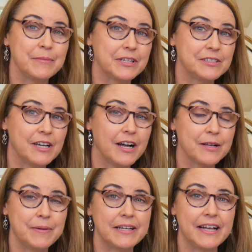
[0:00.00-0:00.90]
going to
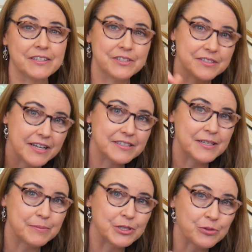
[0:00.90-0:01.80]
talk about exercise
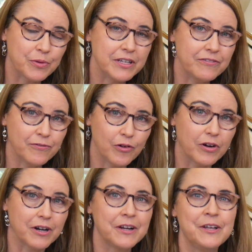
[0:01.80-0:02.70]
number
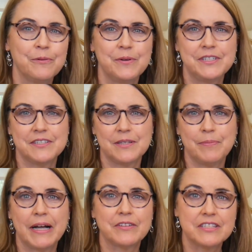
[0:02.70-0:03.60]
24, which is
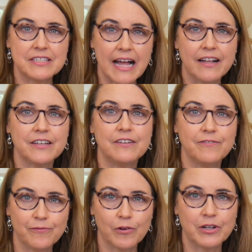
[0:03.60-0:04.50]
about solid
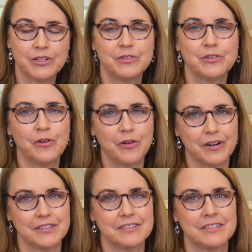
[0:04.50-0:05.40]
4-note chords.